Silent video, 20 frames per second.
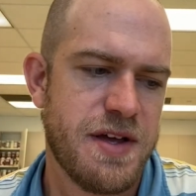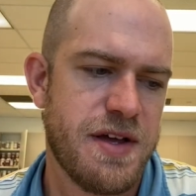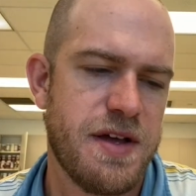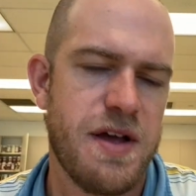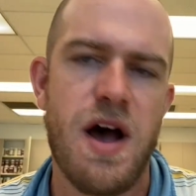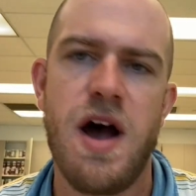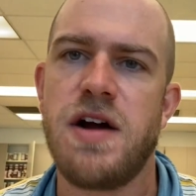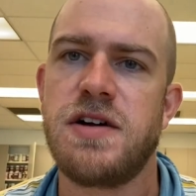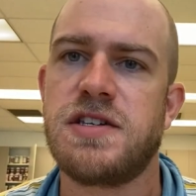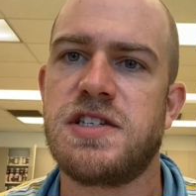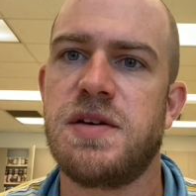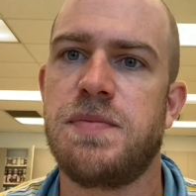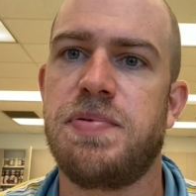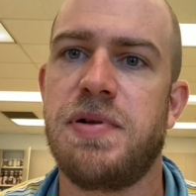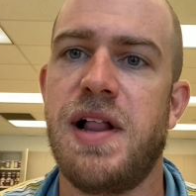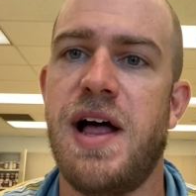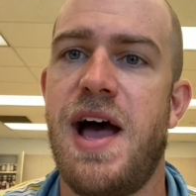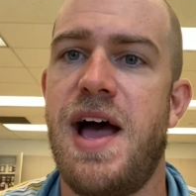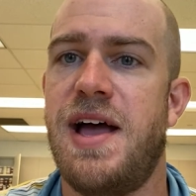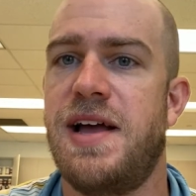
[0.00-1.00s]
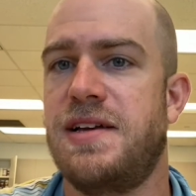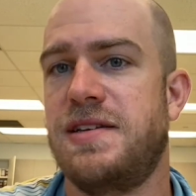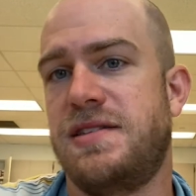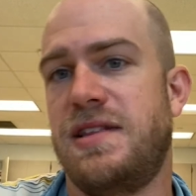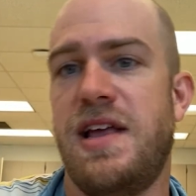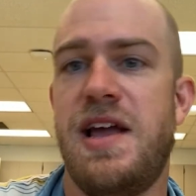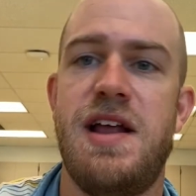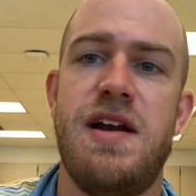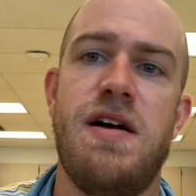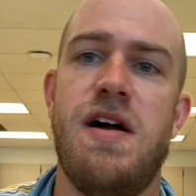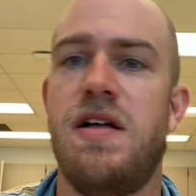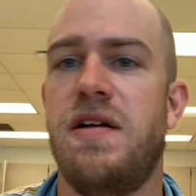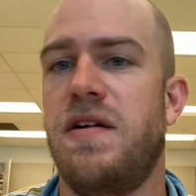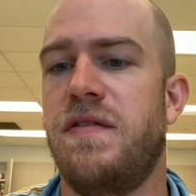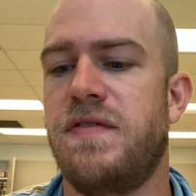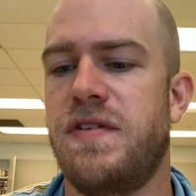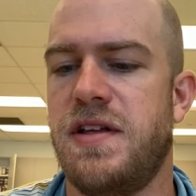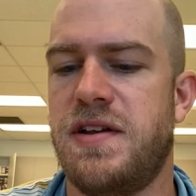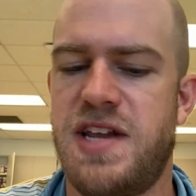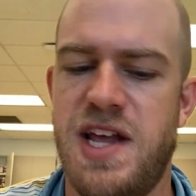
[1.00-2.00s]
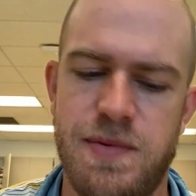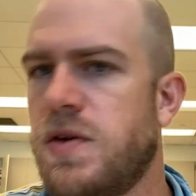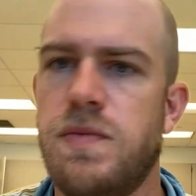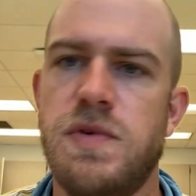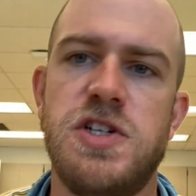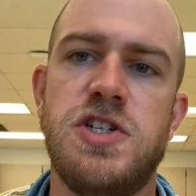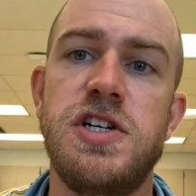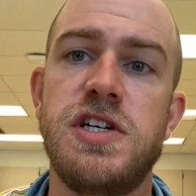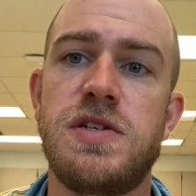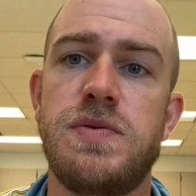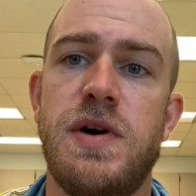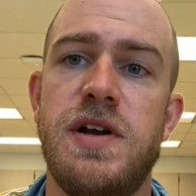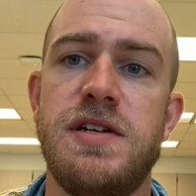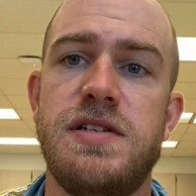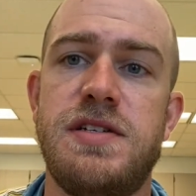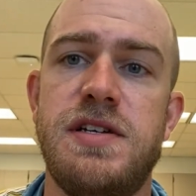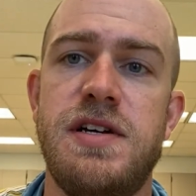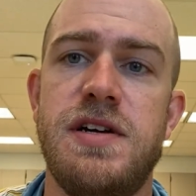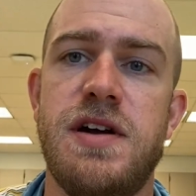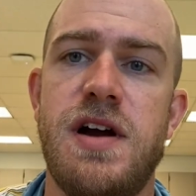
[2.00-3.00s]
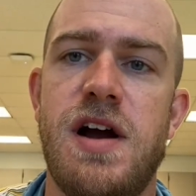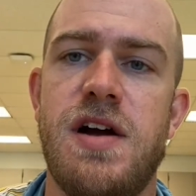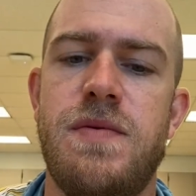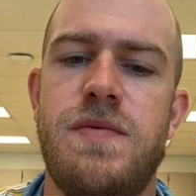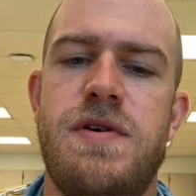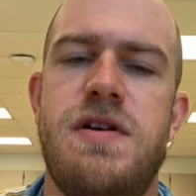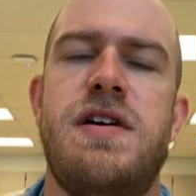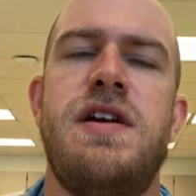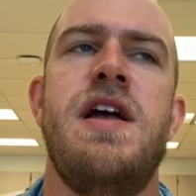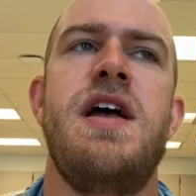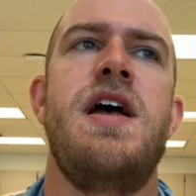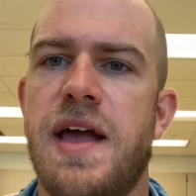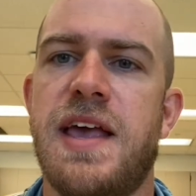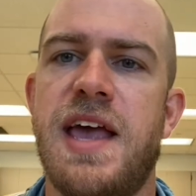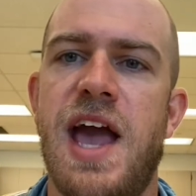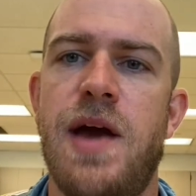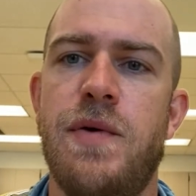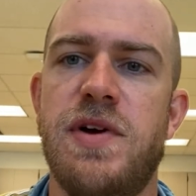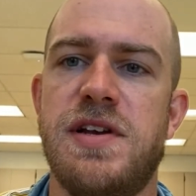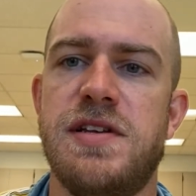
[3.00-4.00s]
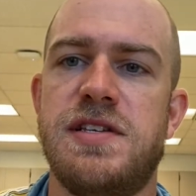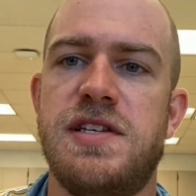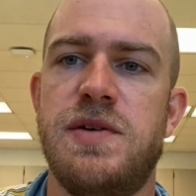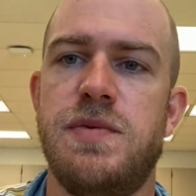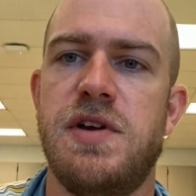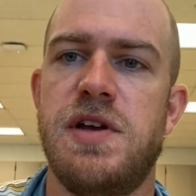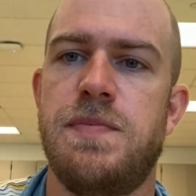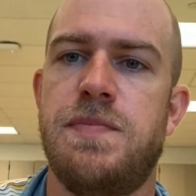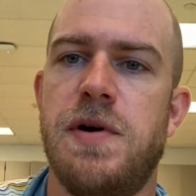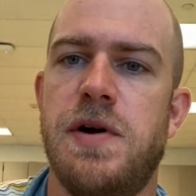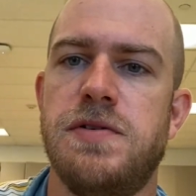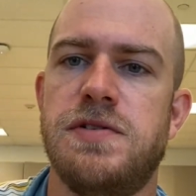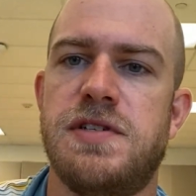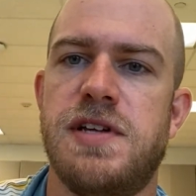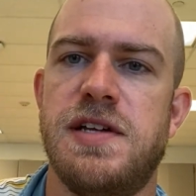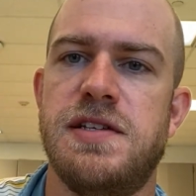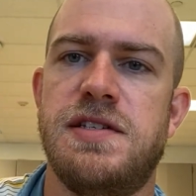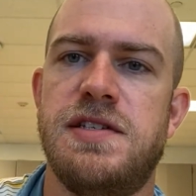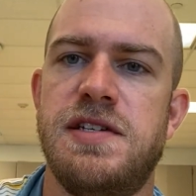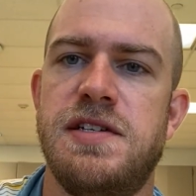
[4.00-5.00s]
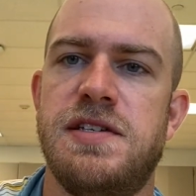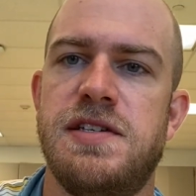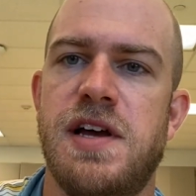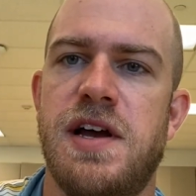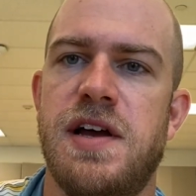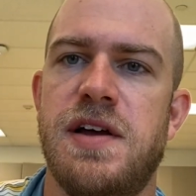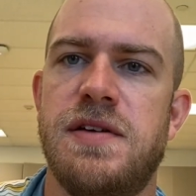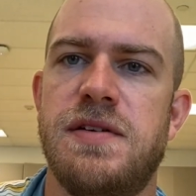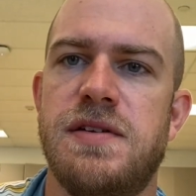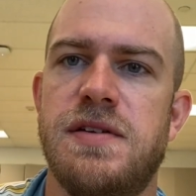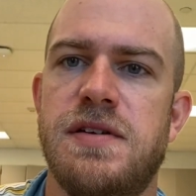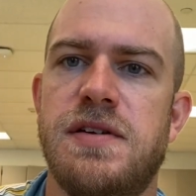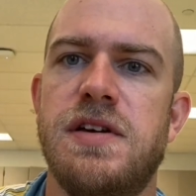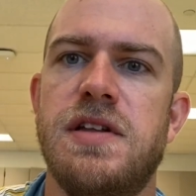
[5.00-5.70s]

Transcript: art supplies laying all over the table. We just want to see your artwork. Can't wait to see what you post on Seesaw. Good